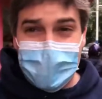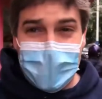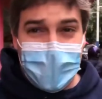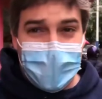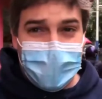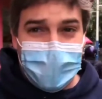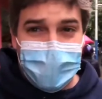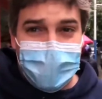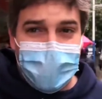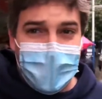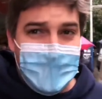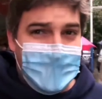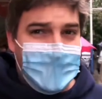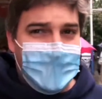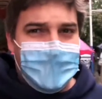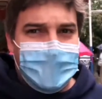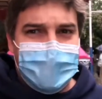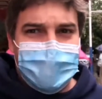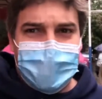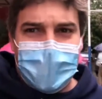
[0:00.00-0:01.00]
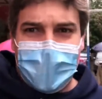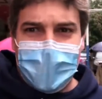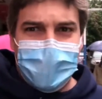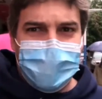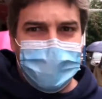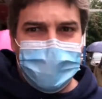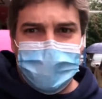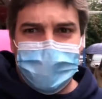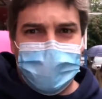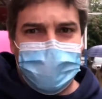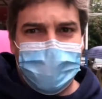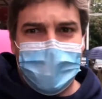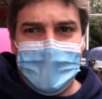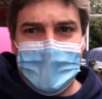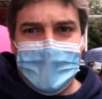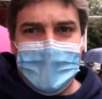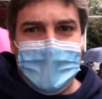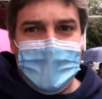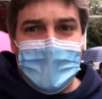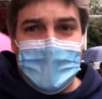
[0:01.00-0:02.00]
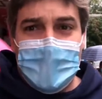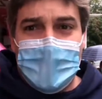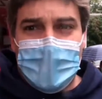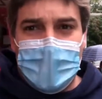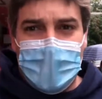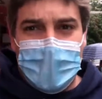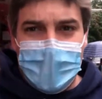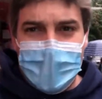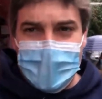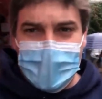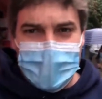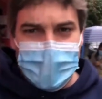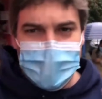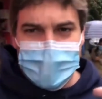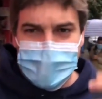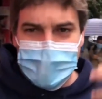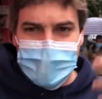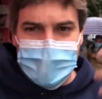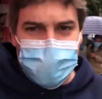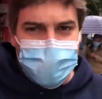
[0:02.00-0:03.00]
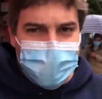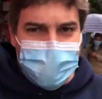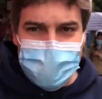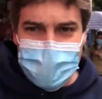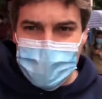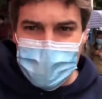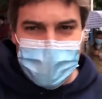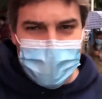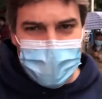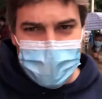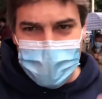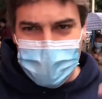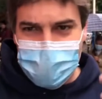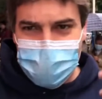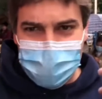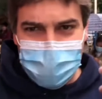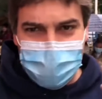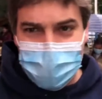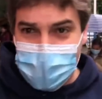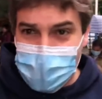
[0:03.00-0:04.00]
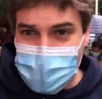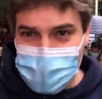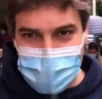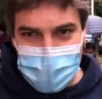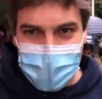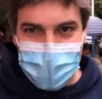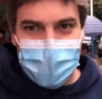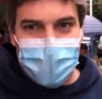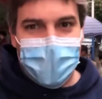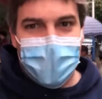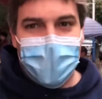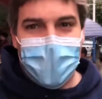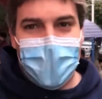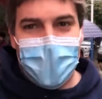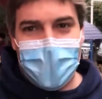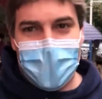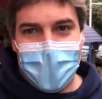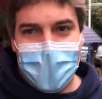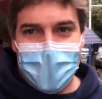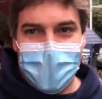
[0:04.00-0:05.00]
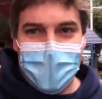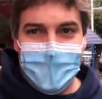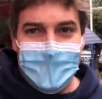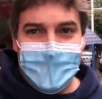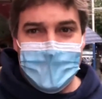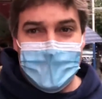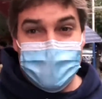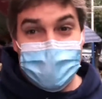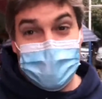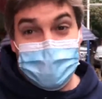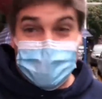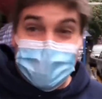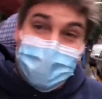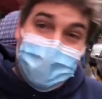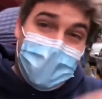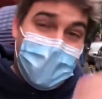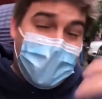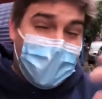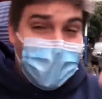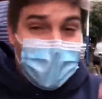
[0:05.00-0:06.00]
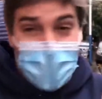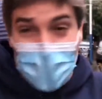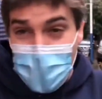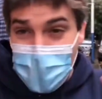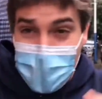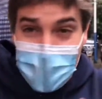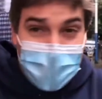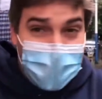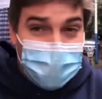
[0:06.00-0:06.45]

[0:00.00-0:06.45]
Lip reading: of this kind of weird, twisted version that seems to be going